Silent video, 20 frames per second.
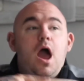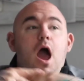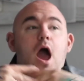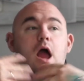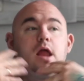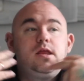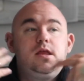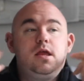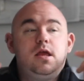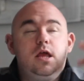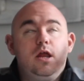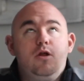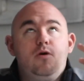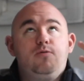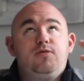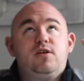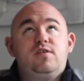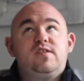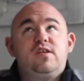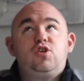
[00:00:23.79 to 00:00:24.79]
Uh, you know,
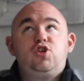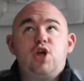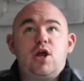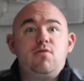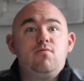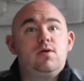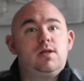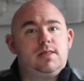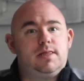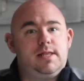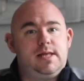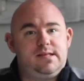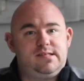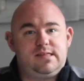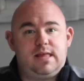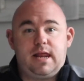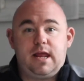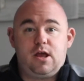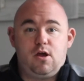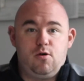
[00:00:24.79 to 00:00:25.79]
there's a general list
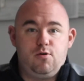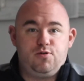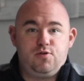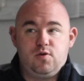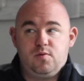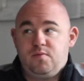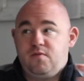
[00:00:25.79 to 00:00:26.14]
that I go through